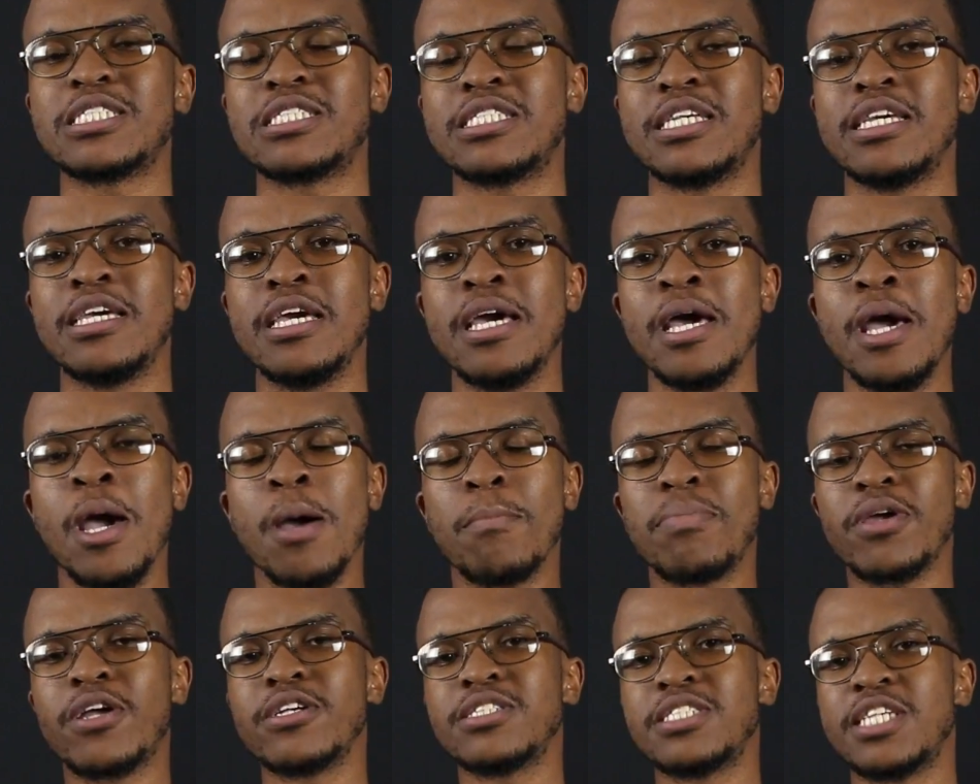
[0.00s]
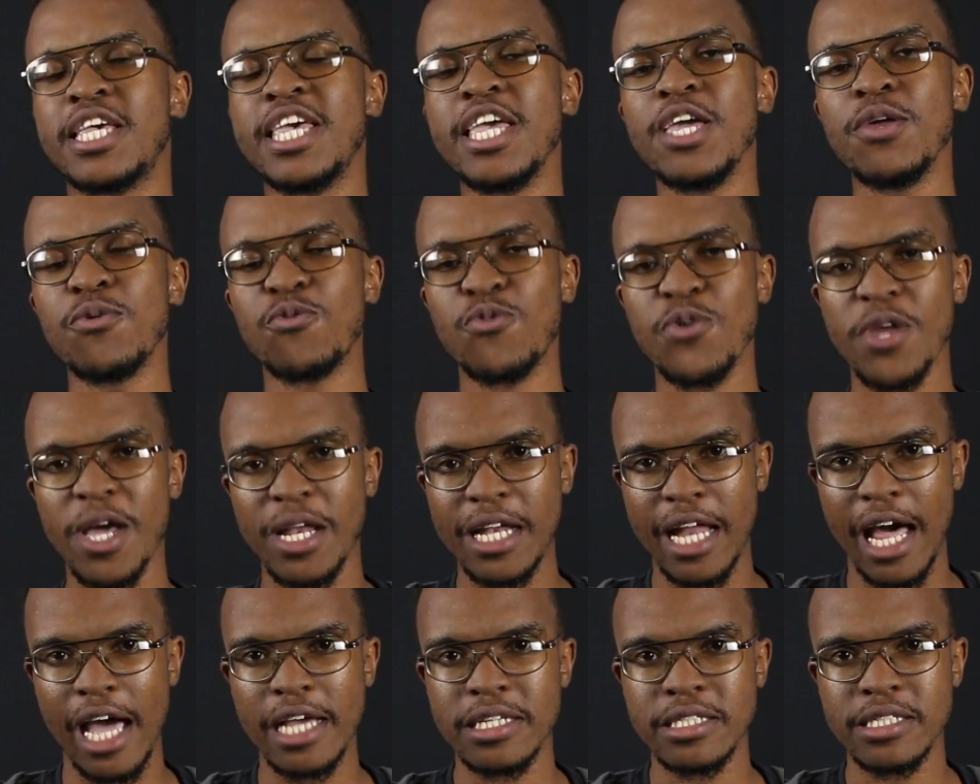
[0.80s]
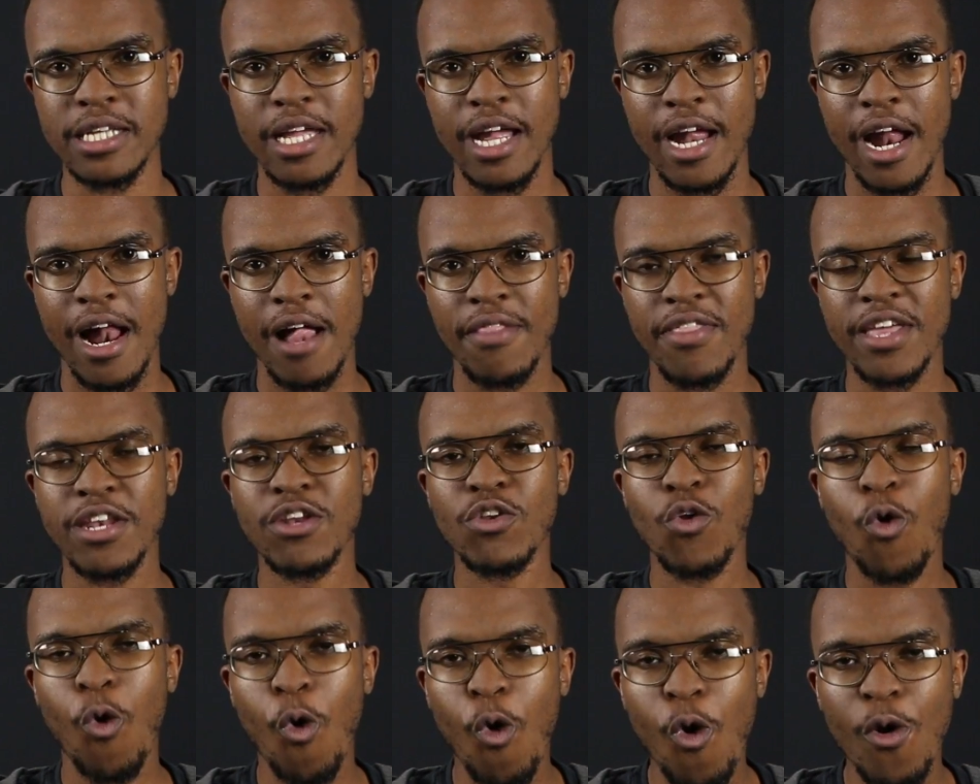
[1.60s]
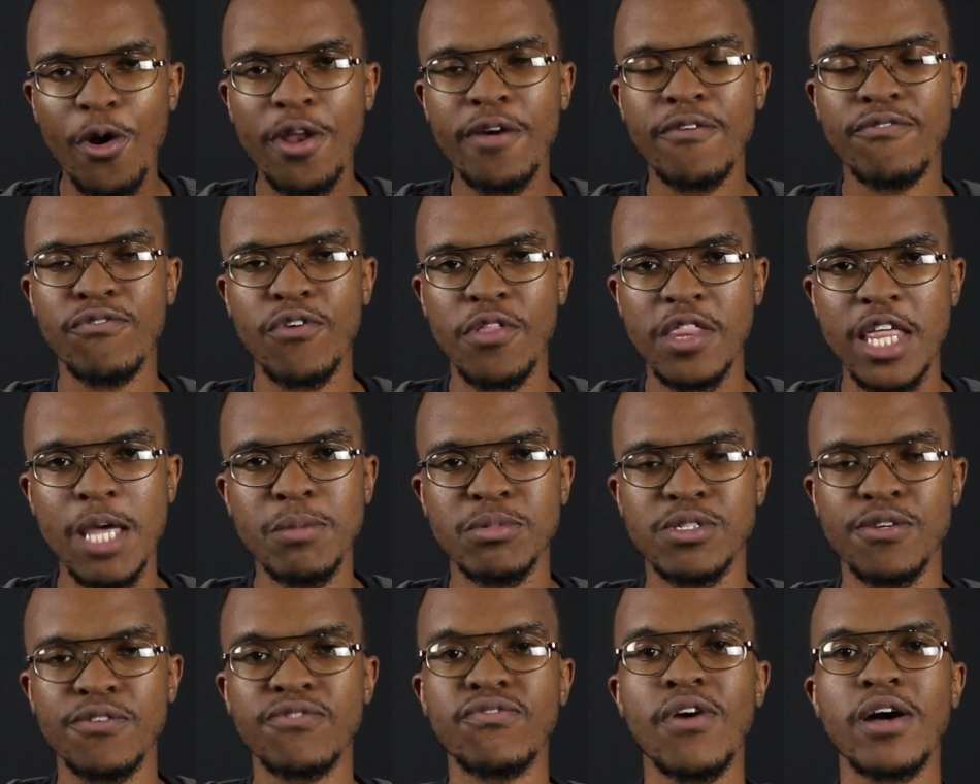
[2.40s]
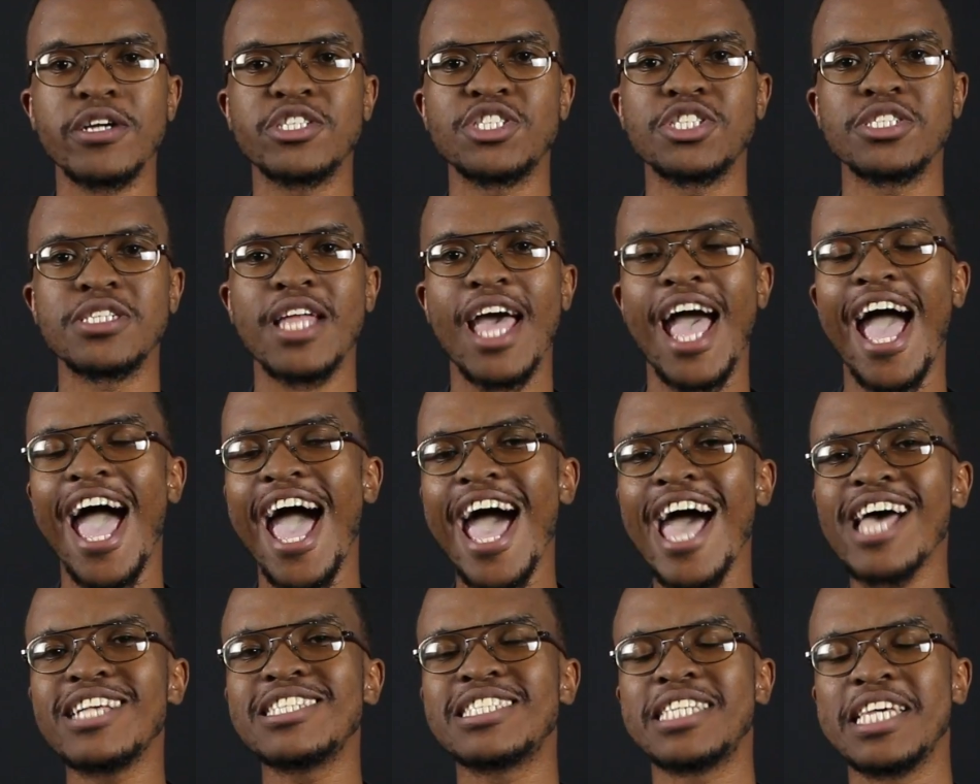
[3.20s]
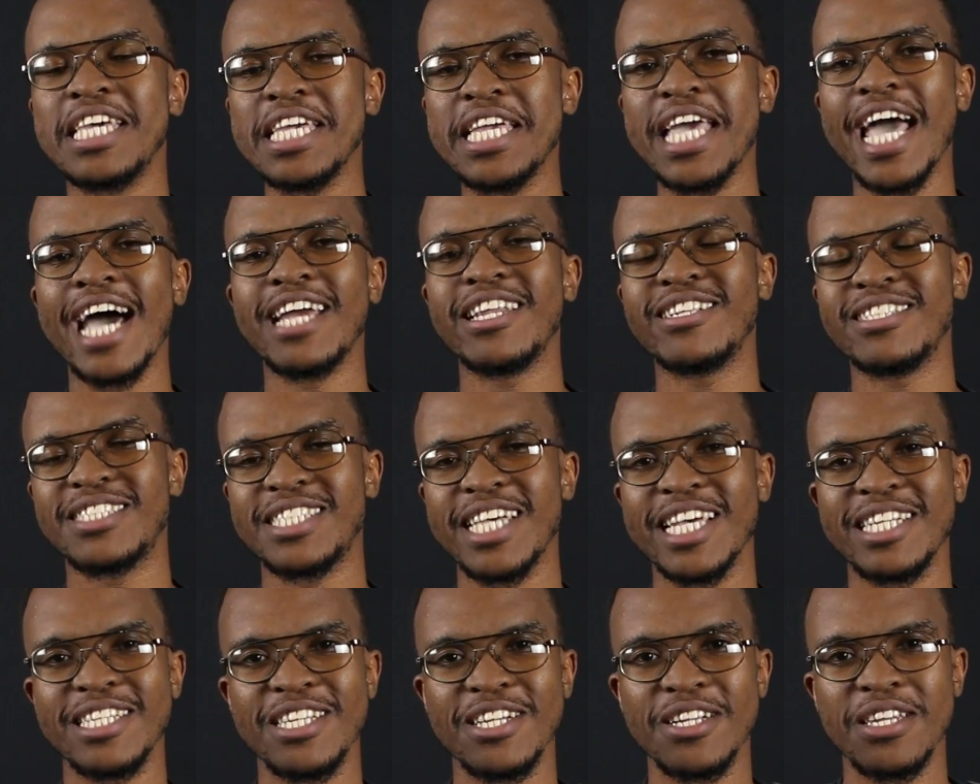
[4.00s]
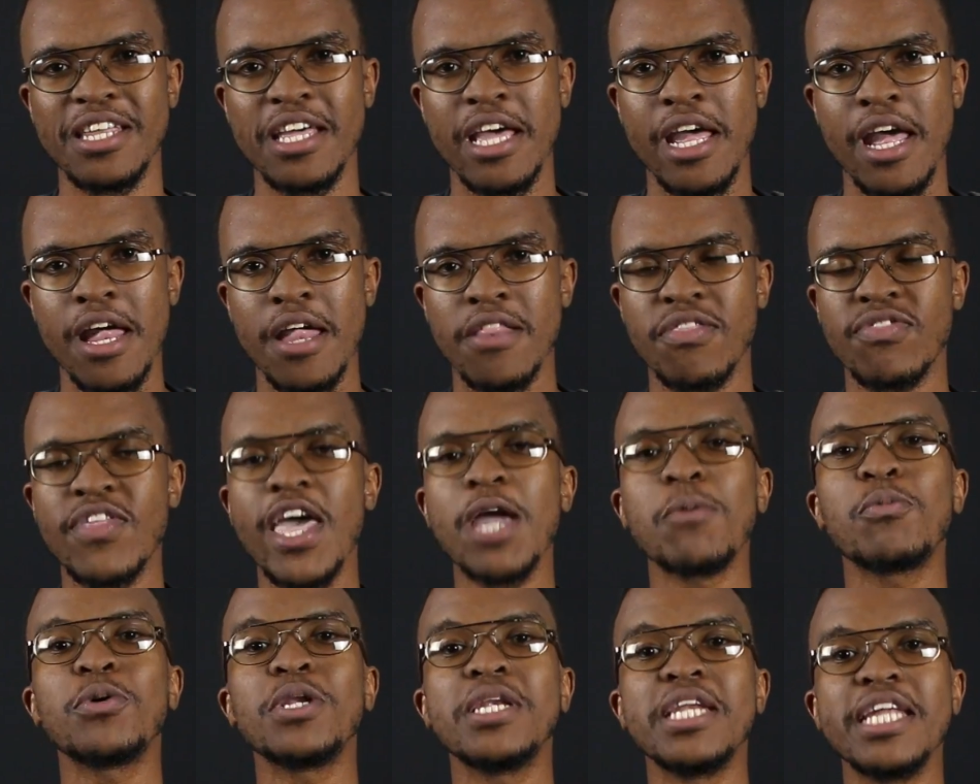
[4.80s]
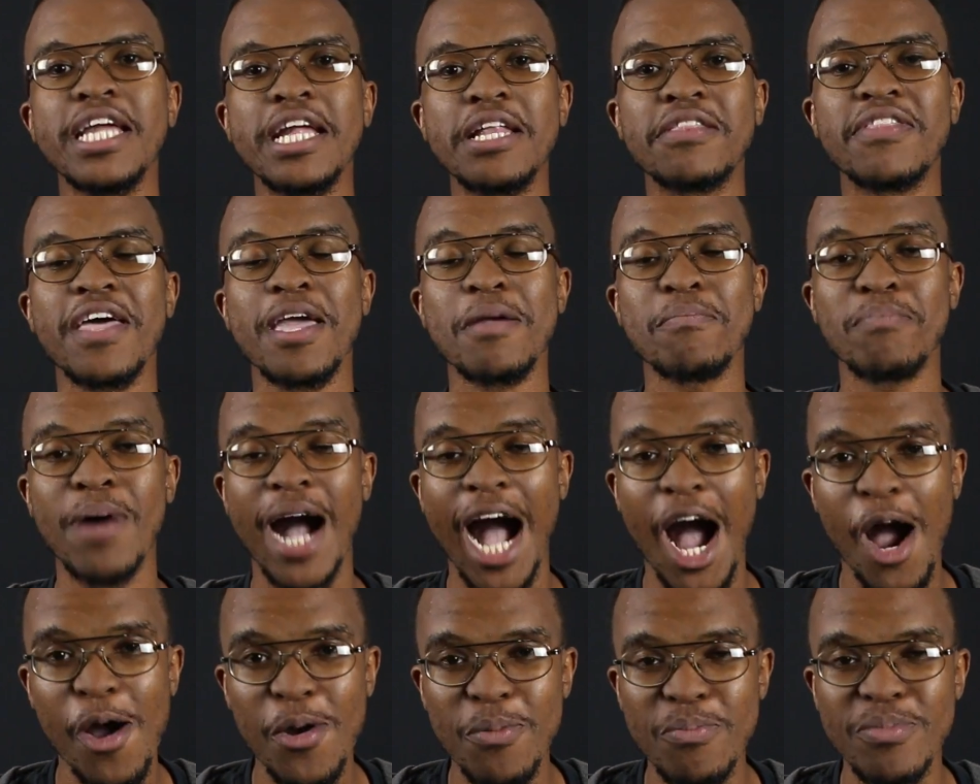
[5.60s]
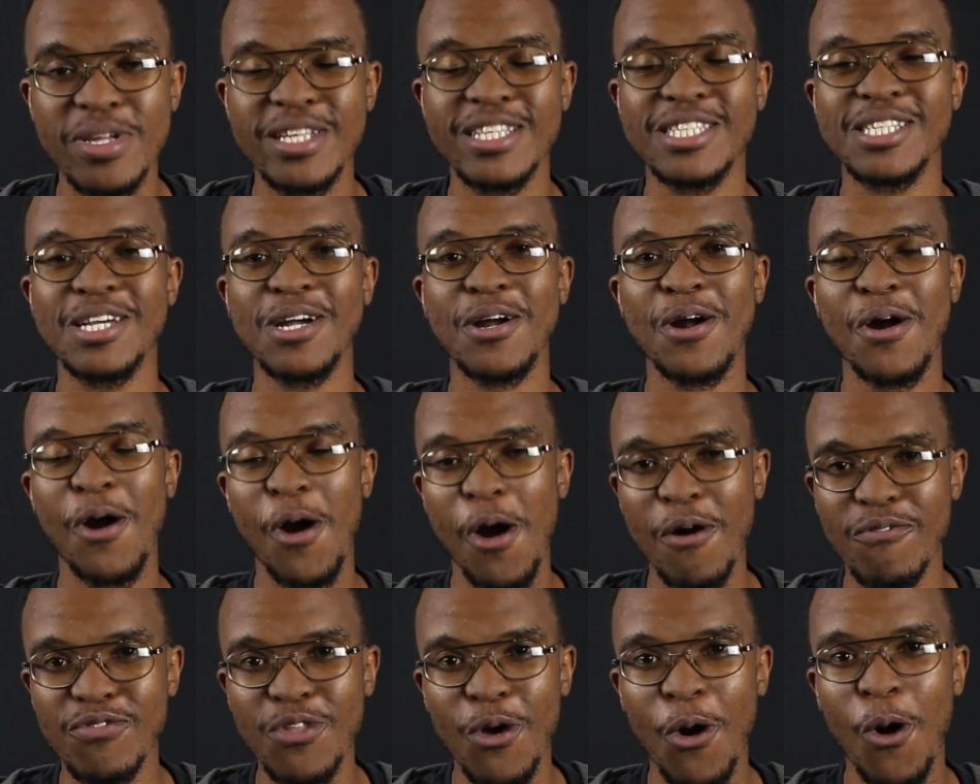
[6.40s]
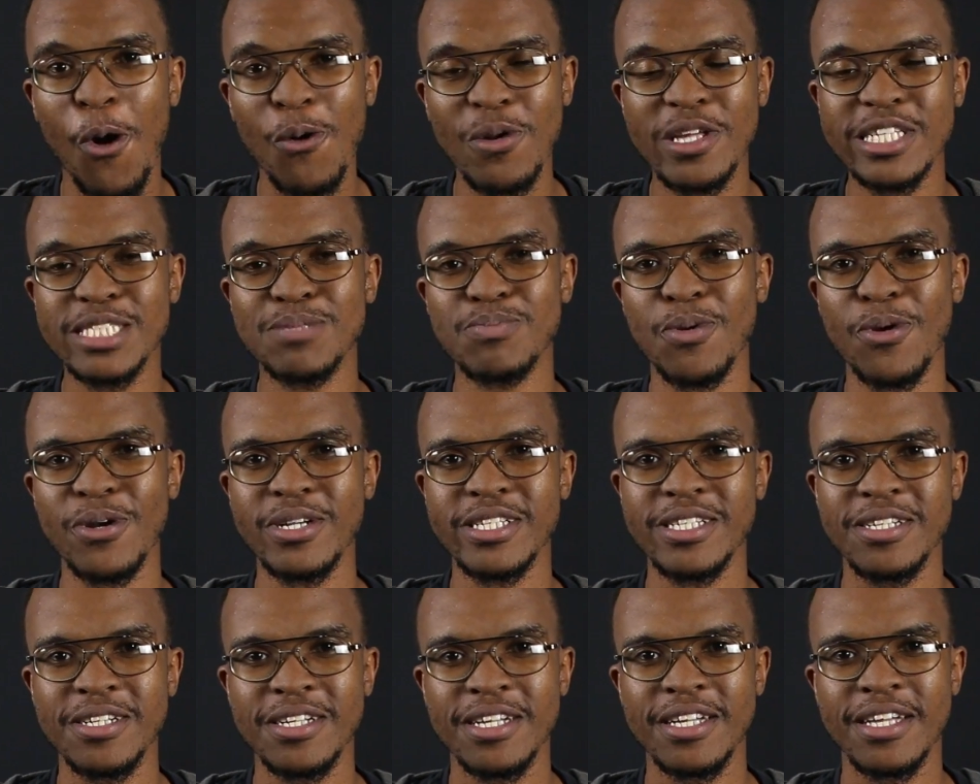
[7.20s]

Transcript: You see, because he realized that in order for them to function as he had intended, they would need the empowerment of the Holy Spirit.